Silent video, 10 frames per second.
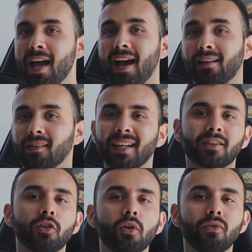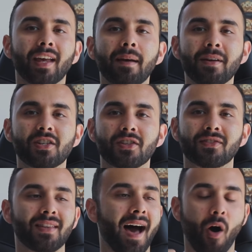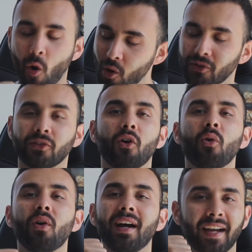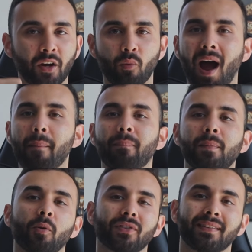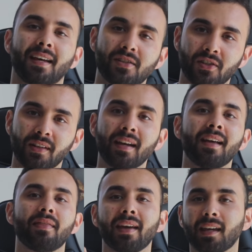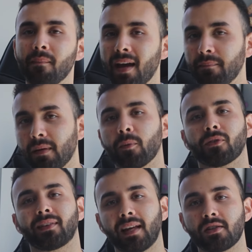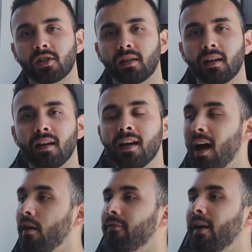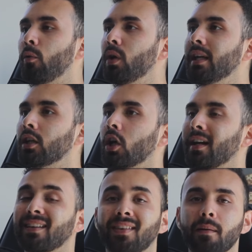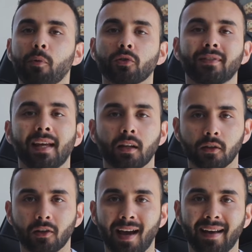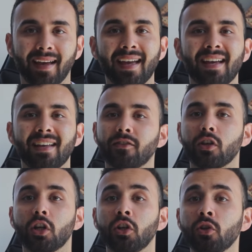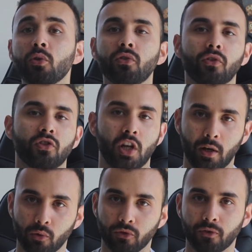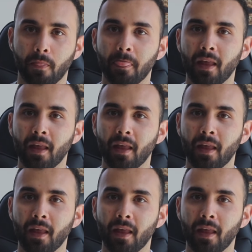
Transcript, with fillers: And I like to use images that also grab people's attention. They command people's attention. A very good example to take a look at is news channels.